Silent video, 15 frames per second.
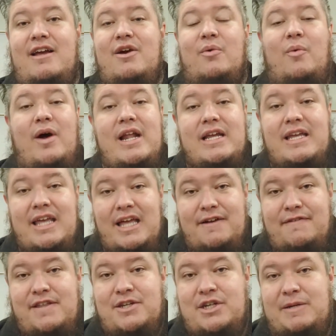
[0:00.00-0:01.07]
What a
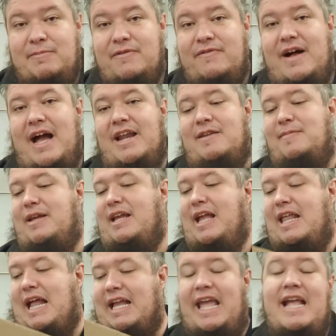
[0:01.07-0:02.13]
gift that she provided me,
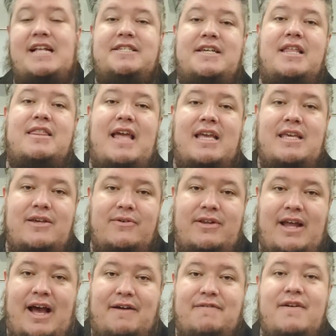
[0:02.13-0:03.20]
and I can't say thank you
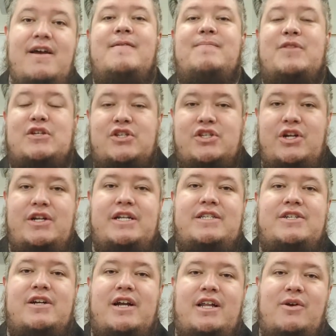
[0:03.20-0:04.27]
enough. The
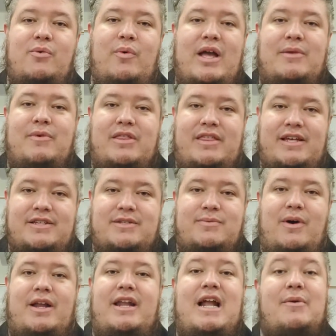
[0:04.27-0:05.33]
students are going to win with this
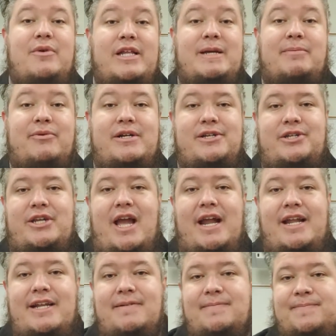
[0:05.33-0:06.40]
one, and I really
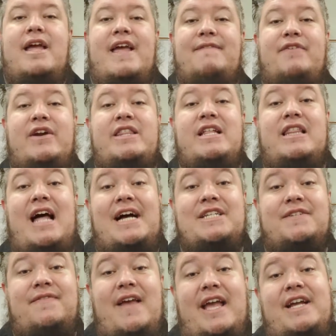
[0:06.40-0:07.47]
appreciate it. If you're in the
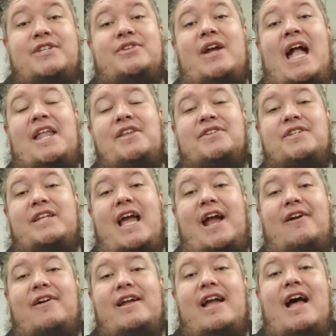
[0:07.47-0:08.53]
Las Vegas or Henderson
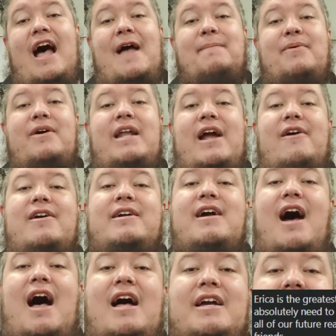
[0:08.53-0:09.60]
area, I put
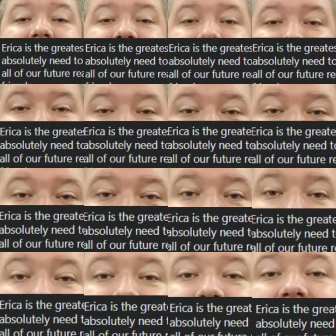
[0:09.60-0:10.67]
Ockey's business
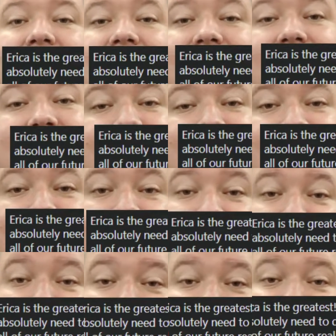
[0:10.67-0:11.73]
contact in the
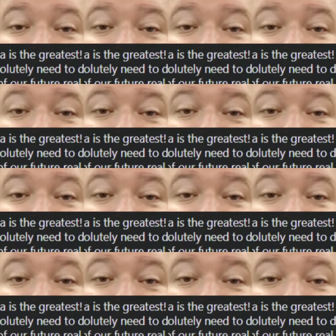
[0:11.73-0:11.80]
description of this